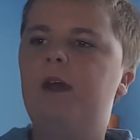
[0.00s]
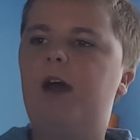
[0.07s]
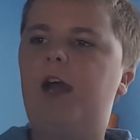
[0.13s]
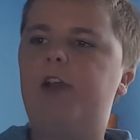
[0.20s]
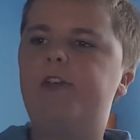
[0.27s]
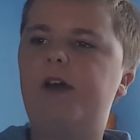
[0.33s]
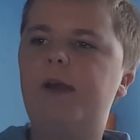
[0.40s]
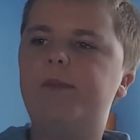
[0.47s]
I
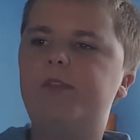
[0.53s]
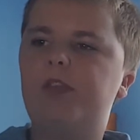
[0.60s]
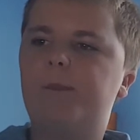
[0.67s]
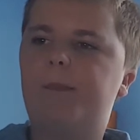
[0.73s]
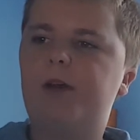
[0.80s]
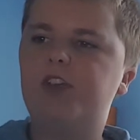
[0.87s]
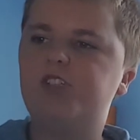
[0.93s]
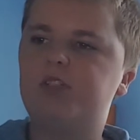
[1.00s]
grabbed the
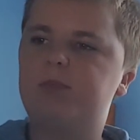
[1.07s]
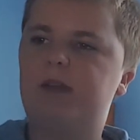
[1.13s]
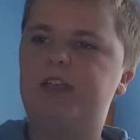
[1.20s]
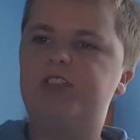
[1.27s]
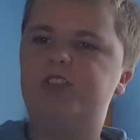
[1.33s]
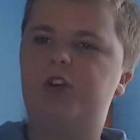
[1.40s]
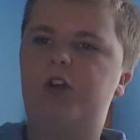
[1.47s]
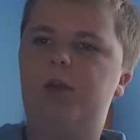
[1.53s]
punching
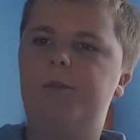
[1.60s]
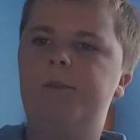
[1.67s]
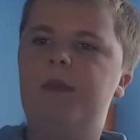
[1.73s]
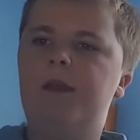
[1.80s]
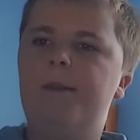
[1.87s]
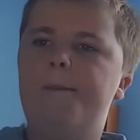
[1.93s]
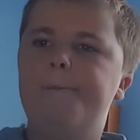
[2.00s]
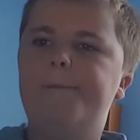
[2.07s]
man's arm,
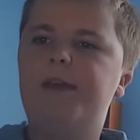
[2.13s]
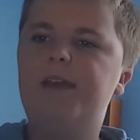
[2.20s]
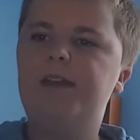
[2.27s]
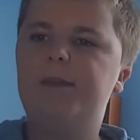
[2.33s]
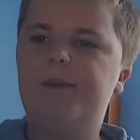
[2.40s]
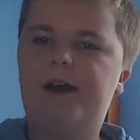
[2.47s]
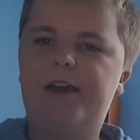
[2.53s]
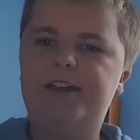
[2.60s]
pinned
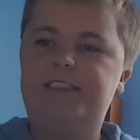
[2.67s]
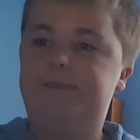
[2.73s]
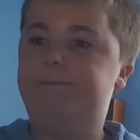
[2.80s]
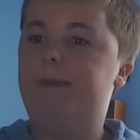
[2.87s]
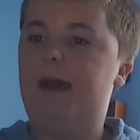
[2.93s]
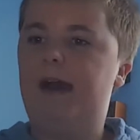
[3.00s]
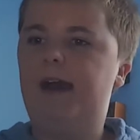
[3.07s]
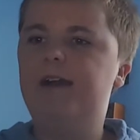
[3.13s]
it behind his
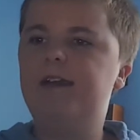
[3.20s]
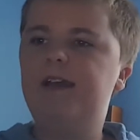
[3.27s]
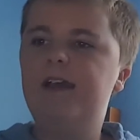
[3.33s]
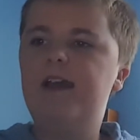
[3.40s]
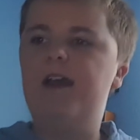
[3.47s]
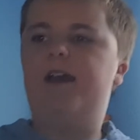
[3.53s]
back,